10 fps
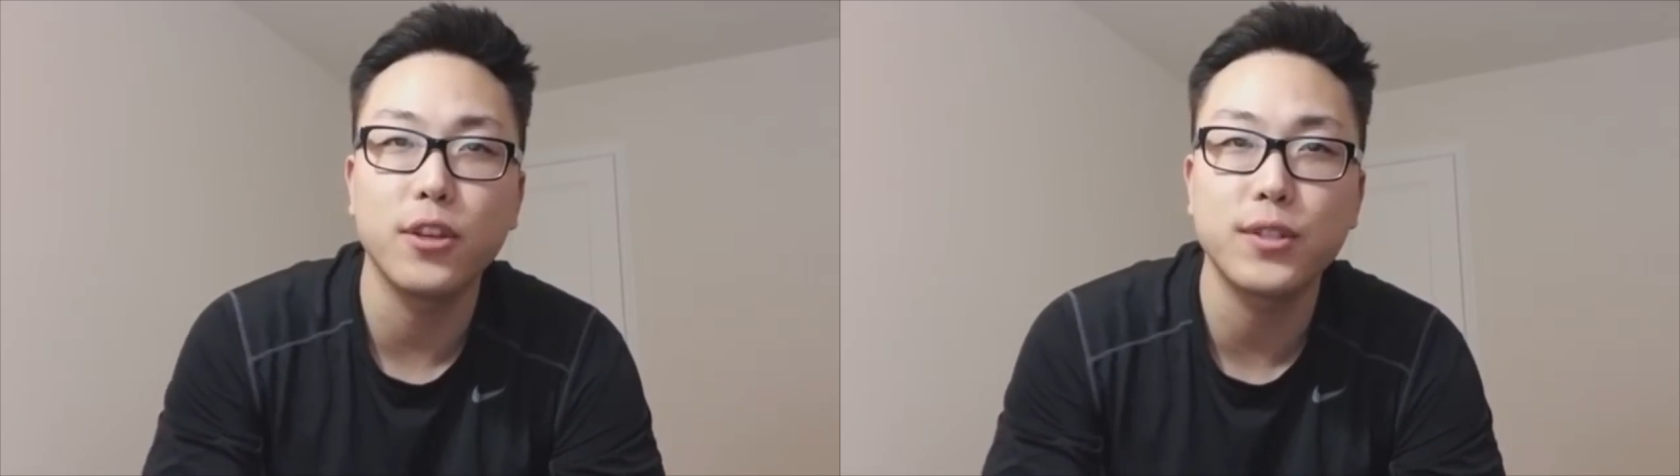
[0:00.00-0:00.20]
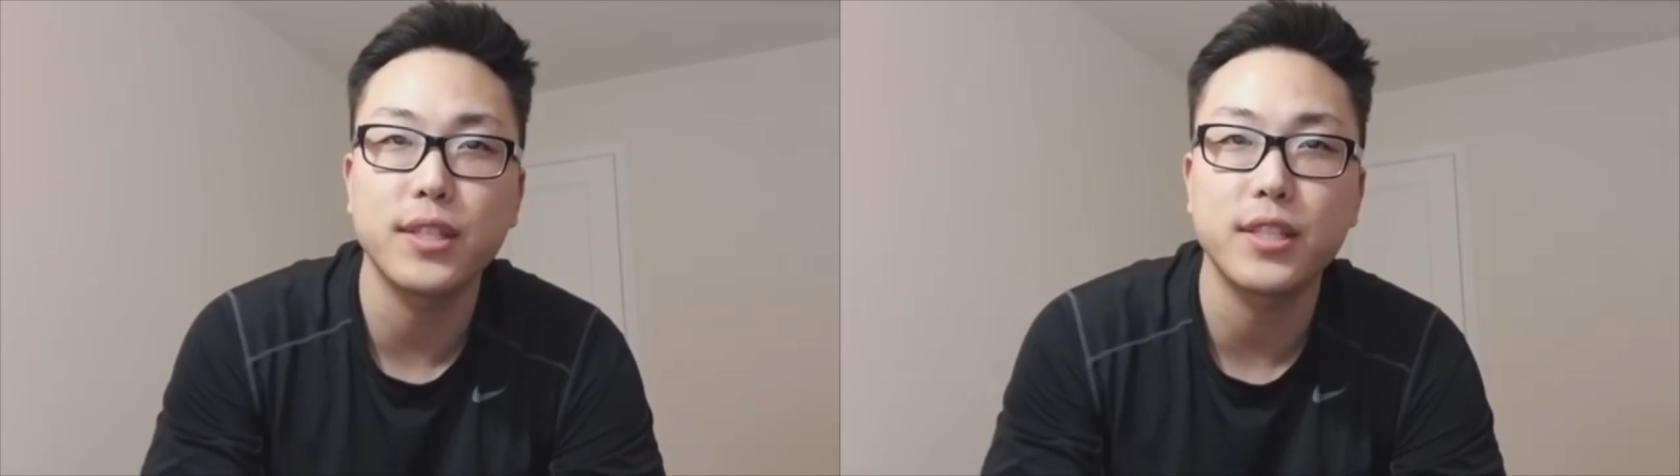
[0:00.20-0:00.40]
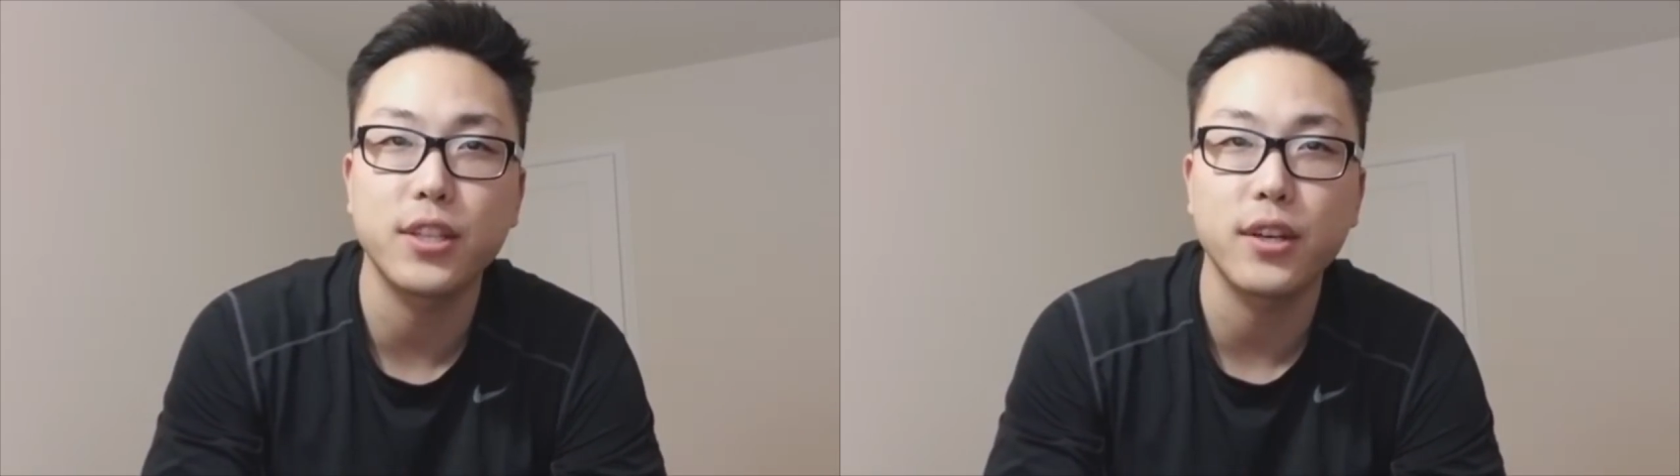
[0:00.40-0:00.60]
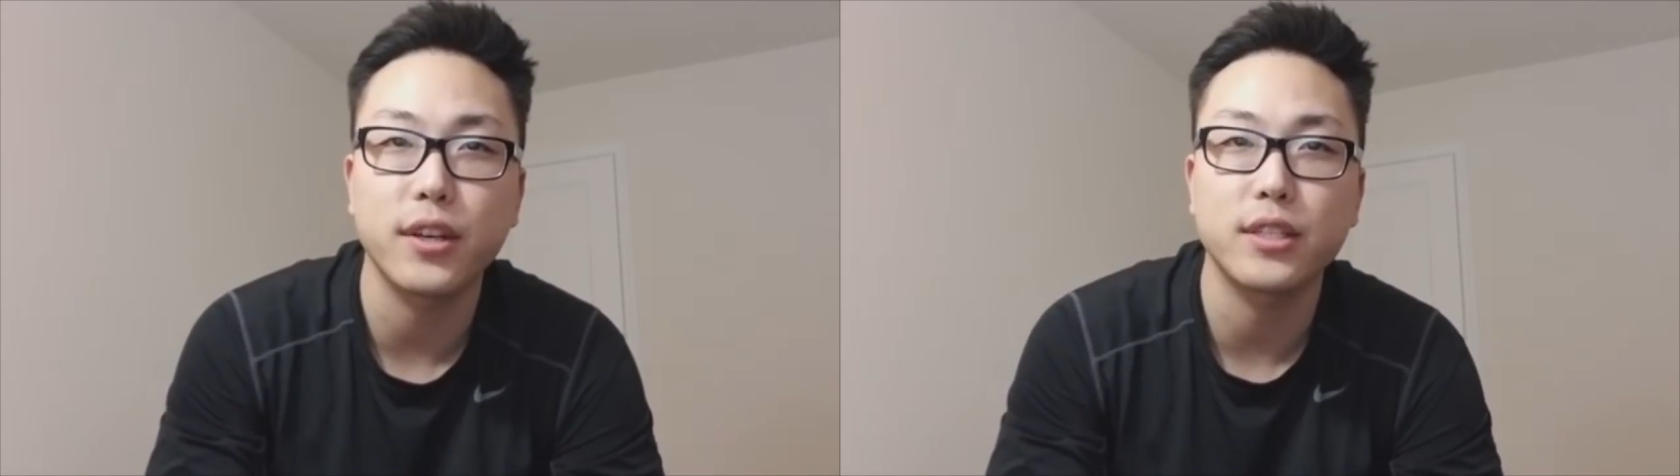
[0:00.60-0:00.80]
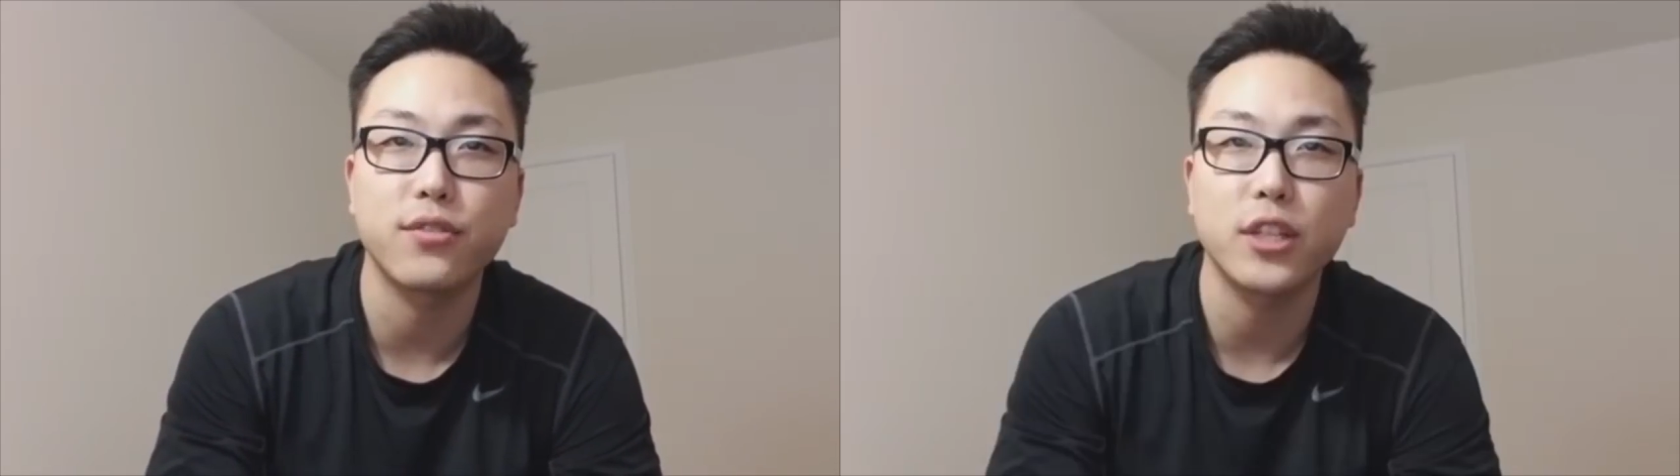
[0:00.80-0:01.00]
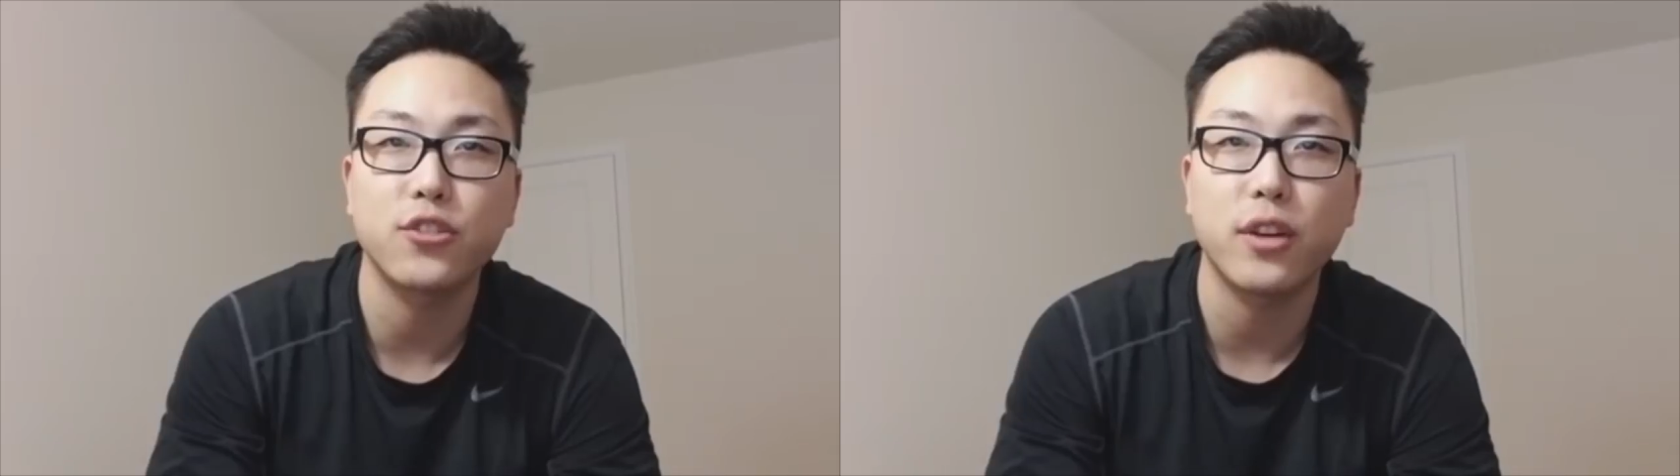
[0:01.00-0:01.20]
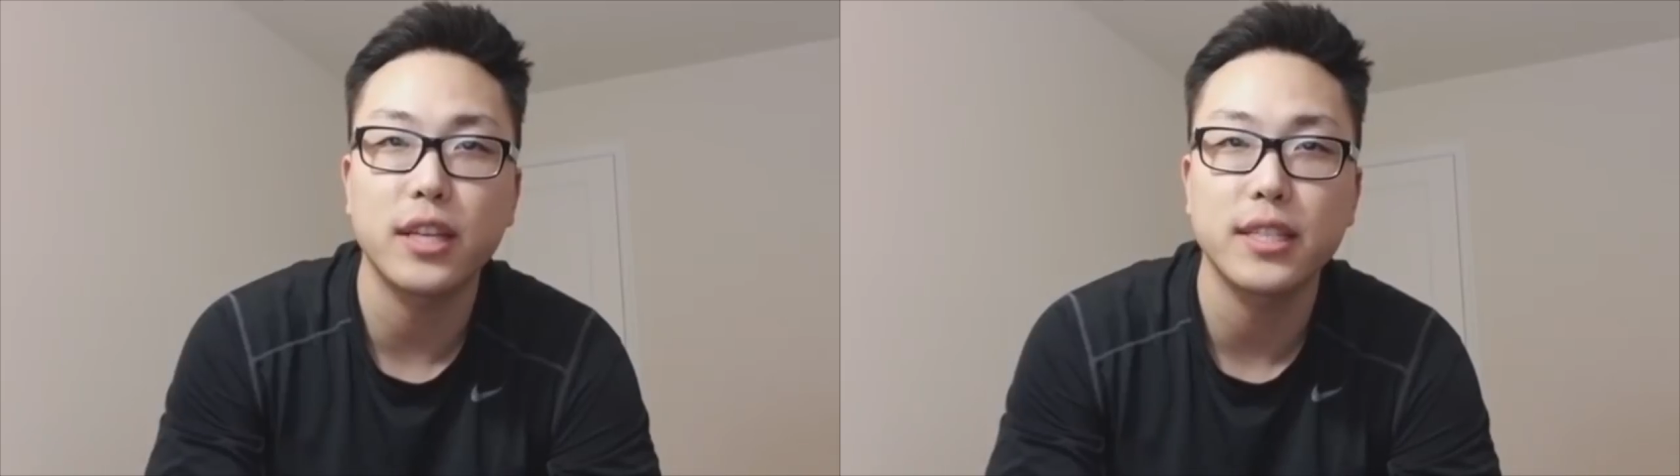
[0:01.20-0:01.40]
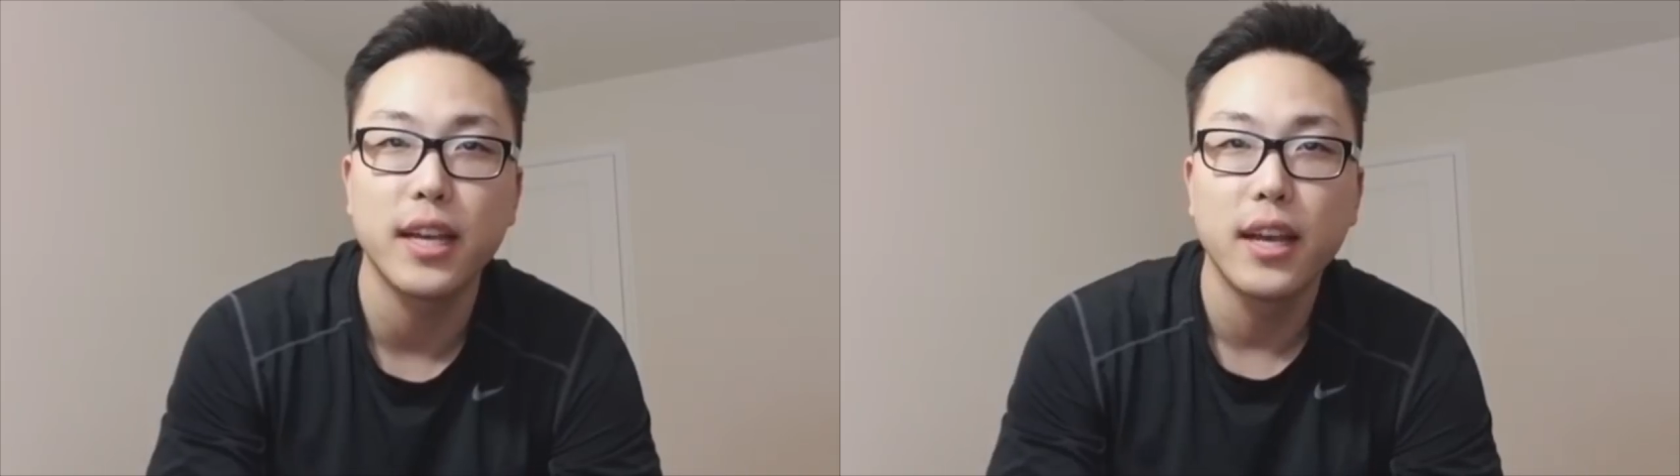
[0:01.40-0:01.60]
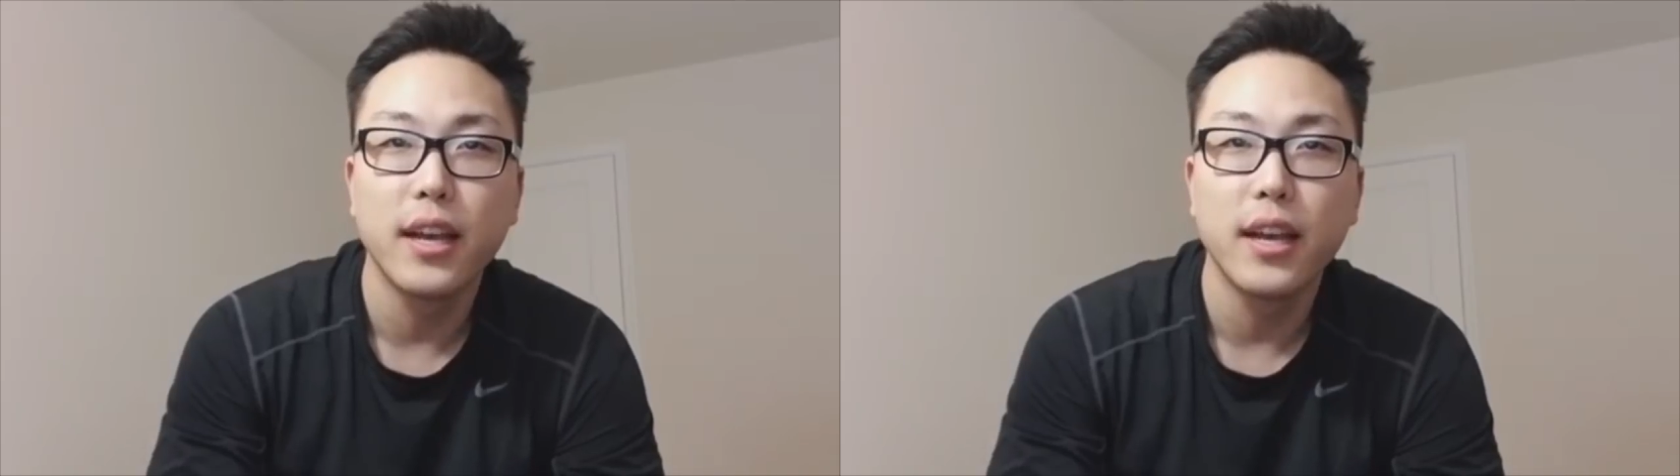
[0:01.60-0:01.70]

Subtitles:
uses to cook its French fries